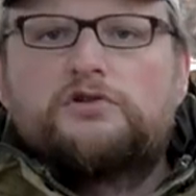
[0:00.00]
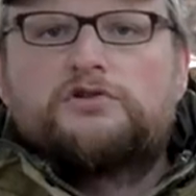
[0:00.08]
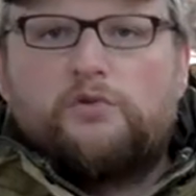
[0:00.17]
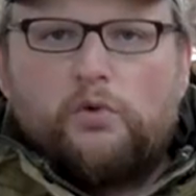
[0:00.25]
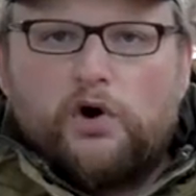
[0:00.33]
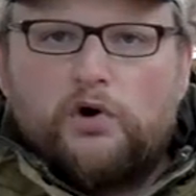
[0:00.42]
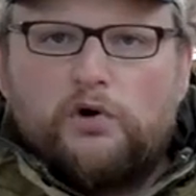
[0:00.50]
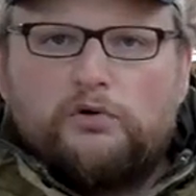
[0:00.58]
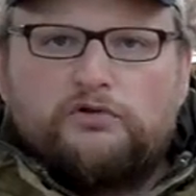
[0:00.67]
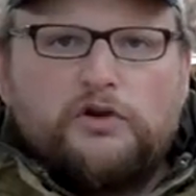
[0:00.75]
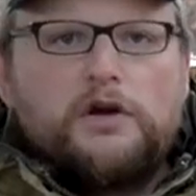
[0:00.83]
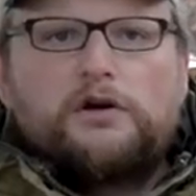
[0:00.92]

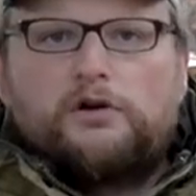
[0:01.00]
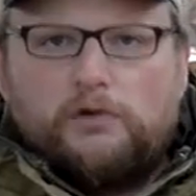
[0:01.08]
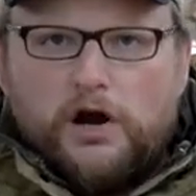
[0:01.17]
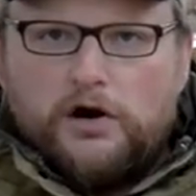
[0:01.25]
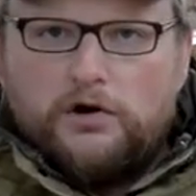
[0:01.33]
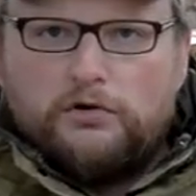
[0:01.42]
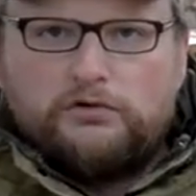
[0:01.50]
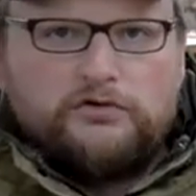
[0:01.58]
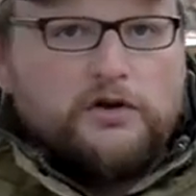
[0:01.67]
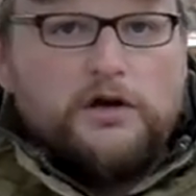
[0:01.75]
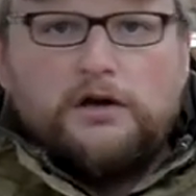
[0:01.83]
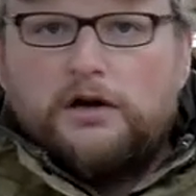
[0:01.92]
squirrels,
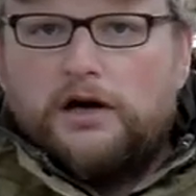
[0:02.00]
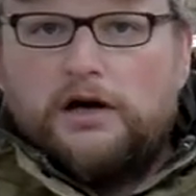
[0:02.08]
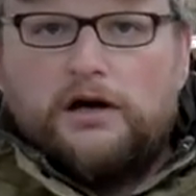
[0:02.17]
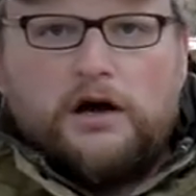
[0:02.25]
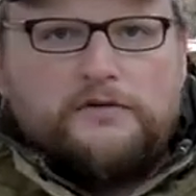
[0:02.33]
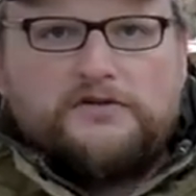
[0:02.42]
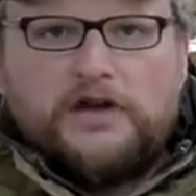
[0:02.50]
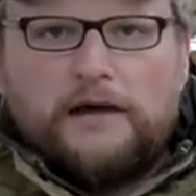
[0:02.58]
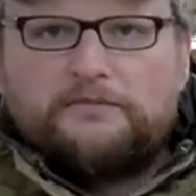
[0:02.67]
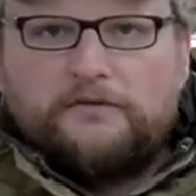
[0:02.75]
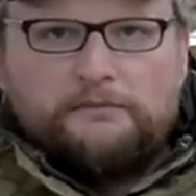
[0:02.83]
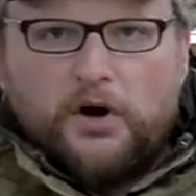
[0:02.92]
crows, other
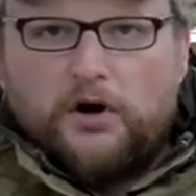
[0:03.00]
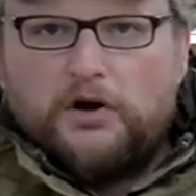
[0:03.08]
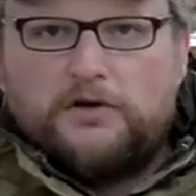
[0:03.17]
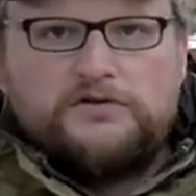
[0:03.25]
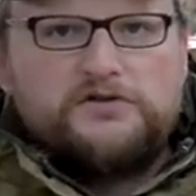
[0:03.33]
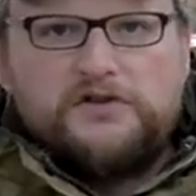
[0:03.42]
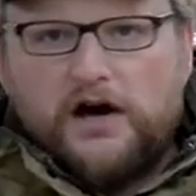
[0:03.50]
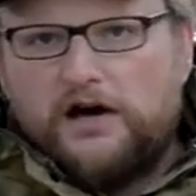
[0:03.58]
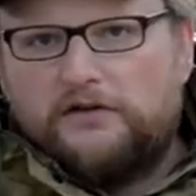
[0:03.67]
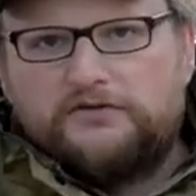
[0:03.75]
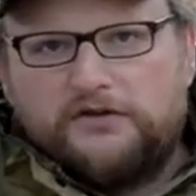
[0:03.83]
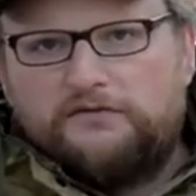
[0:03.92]
types of birds,
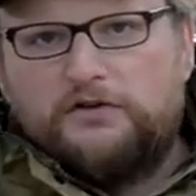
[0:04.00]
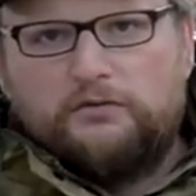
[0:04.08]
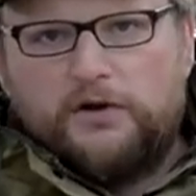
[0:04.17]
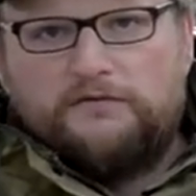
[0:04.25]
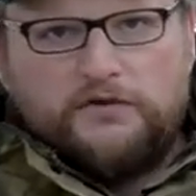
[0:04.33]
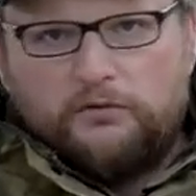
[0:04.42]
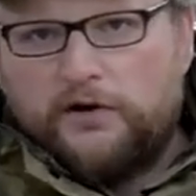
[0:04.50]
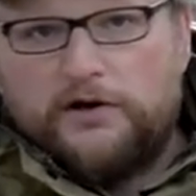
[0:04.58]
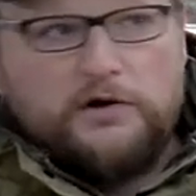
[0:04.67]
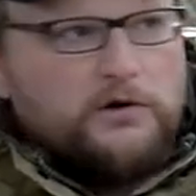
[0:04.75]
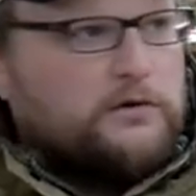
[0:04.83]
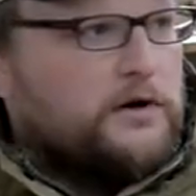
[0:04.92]
doves, if you
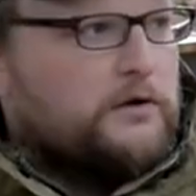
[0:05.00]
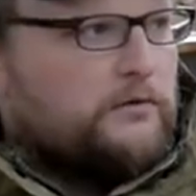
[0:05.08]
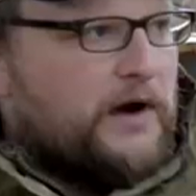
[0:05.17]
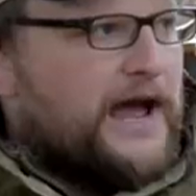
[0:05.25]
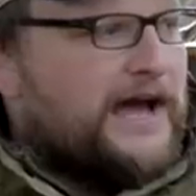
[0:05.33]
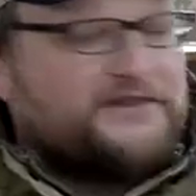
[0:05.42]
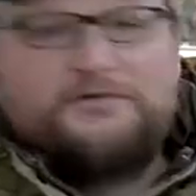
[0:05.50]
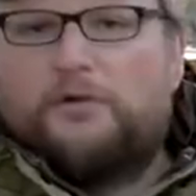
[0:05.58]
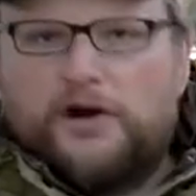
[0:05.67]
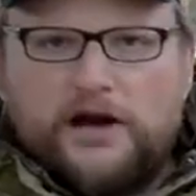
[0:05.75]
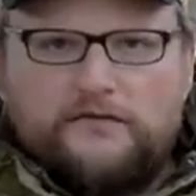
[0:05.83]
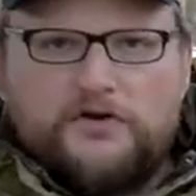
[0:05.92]
will, rats,
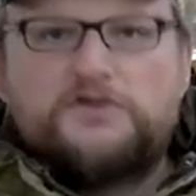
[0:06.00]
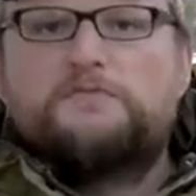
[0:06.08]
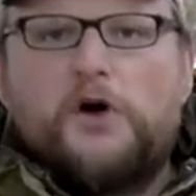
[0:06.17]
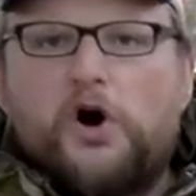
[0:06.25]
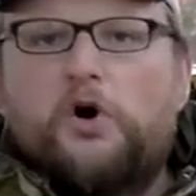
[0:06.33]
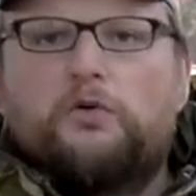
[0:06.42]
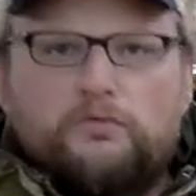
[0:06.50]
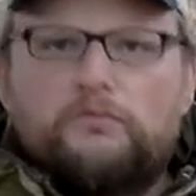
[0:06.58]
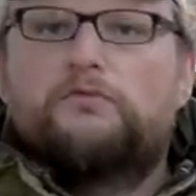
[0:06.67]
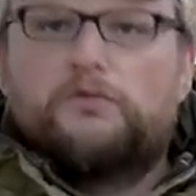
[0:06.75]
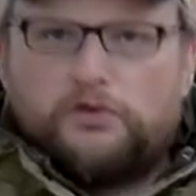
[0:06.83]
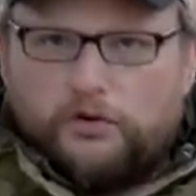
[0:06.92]
whatever, small
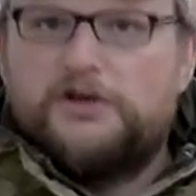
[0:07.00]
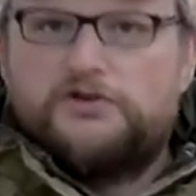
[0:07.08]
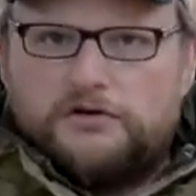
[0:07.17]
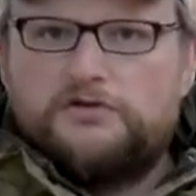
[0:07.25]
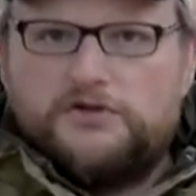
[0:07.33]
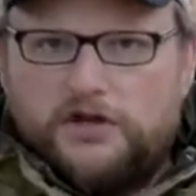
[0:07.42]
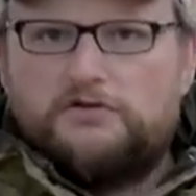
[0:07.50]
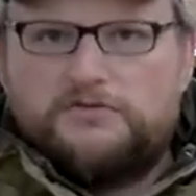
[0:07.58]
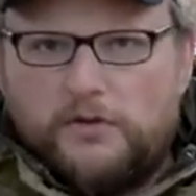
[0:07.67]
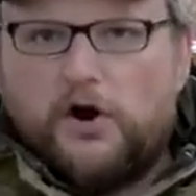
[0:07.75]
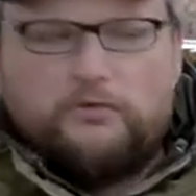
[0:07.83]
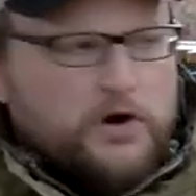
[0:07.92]
creatures,
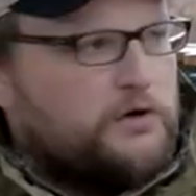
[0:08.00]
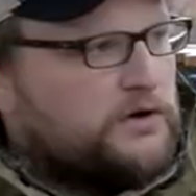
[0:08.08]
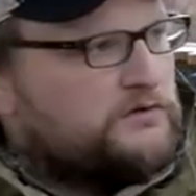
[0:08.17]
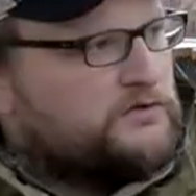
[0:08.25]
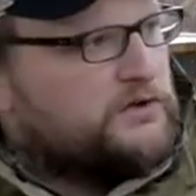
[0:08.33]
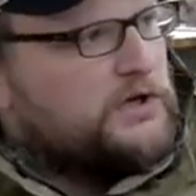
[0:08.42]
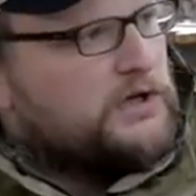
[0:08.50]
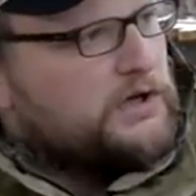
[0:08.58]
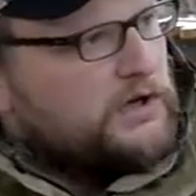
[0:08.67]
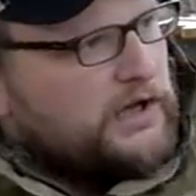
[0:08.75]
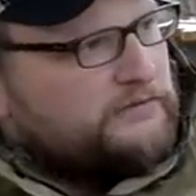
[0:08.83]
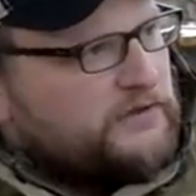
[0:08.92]
small rodents
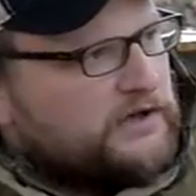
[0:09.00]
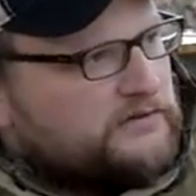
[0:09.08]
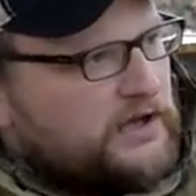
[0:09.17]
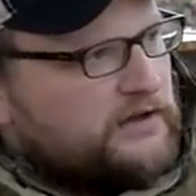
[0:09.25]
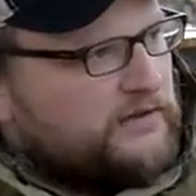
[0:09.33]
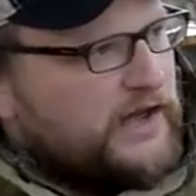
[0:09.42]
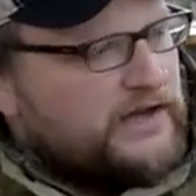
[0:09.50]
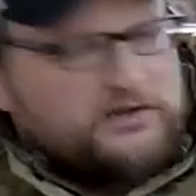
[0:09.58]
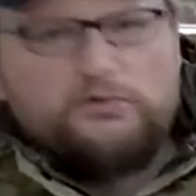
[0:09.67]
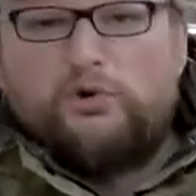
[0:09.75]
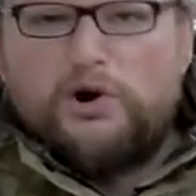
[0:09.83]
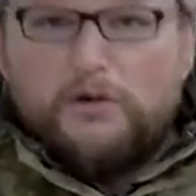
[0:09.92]
and things like that,
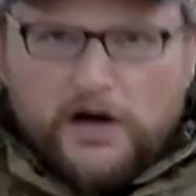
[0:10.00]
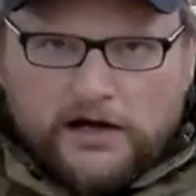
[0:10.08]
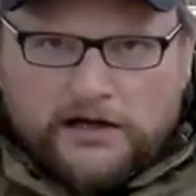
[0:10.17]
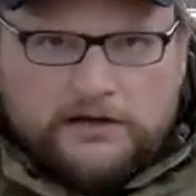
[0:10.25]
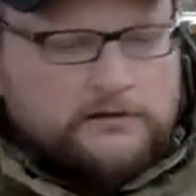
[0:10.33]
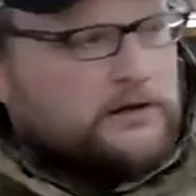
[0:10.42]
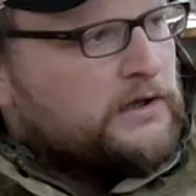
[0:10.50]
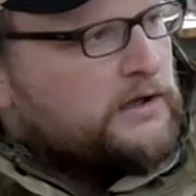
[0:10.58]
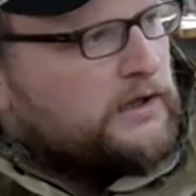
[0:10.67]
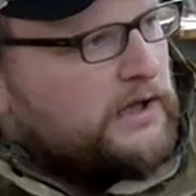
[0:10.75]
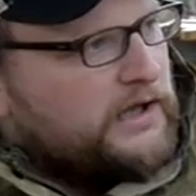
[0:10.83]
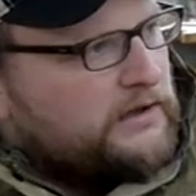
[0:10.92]
squirrel hunting
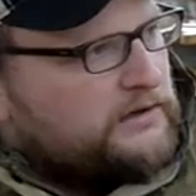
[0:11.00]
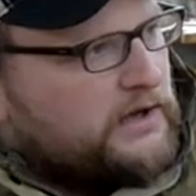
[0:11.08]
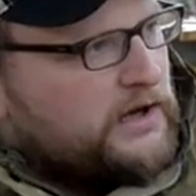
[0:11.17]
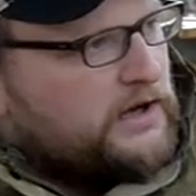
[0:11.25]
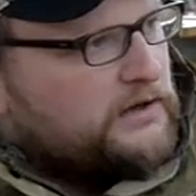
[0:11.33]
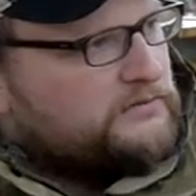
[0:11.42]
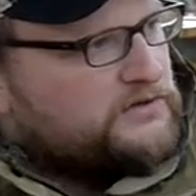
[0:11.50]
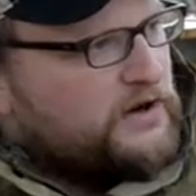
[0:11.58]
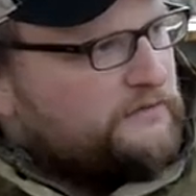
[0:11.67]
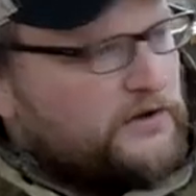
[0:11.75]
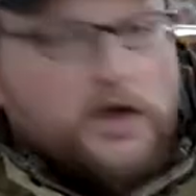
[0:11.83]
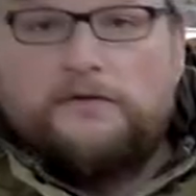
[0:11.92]
and
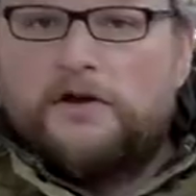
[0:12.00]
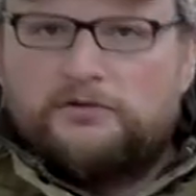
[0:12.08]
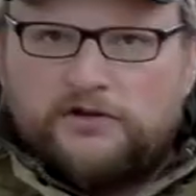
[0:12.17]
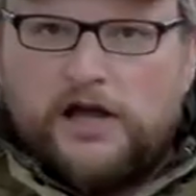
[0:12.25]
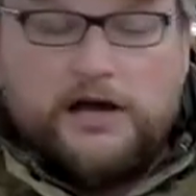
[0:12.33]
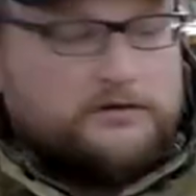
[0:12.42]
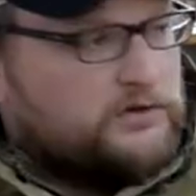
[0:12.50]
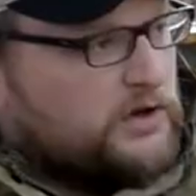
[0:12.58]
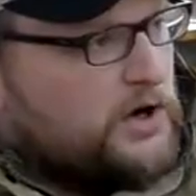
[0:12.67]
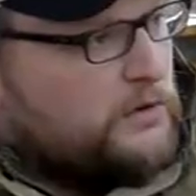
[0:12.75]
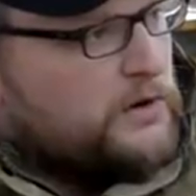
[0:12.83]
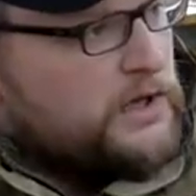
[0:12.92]
stuff along those lines.
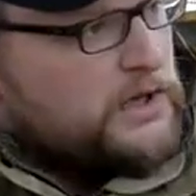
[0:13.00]
So